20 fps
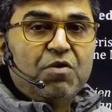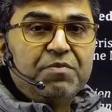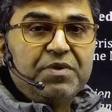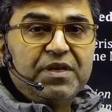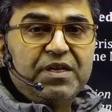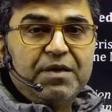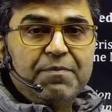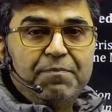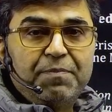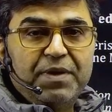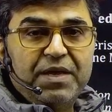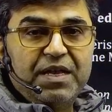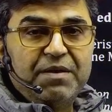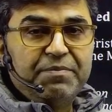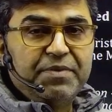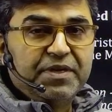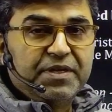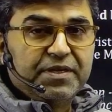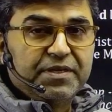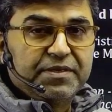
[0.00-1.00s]
in a plane
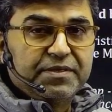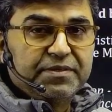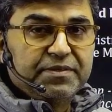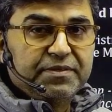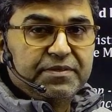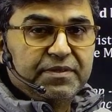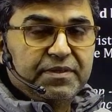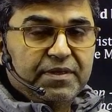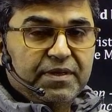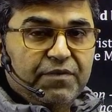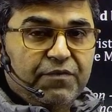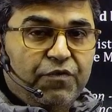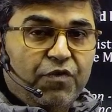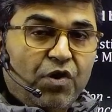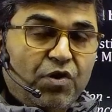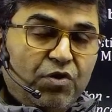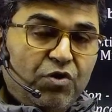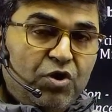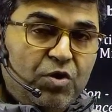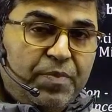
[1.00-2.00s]
mirror,
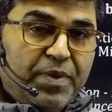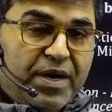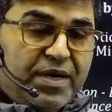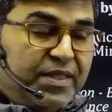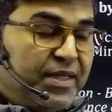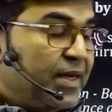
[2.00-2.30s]
followed by the